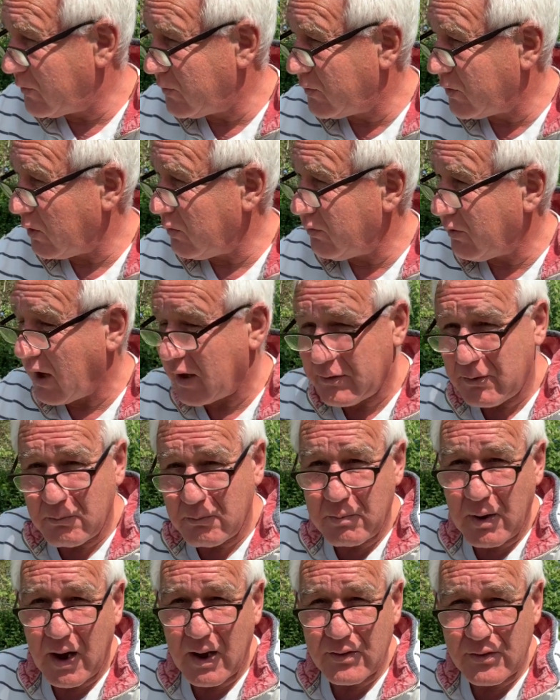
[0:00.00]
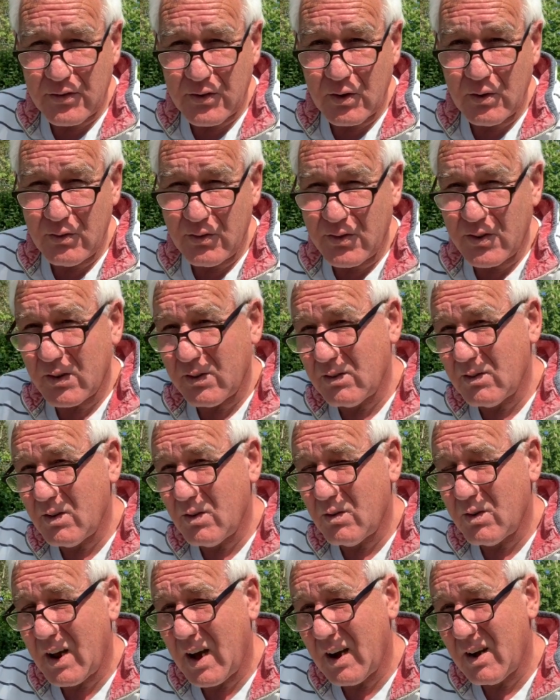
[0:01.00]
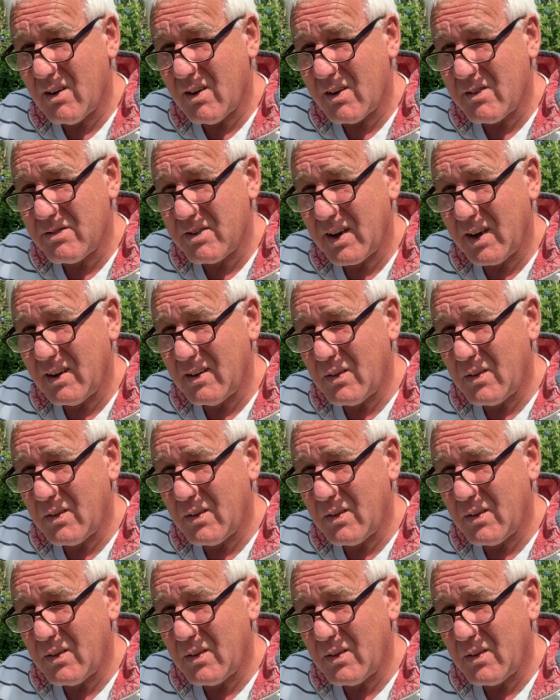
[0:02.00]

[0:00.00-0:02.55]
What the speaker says: £2,000 suits and all that kind of thing.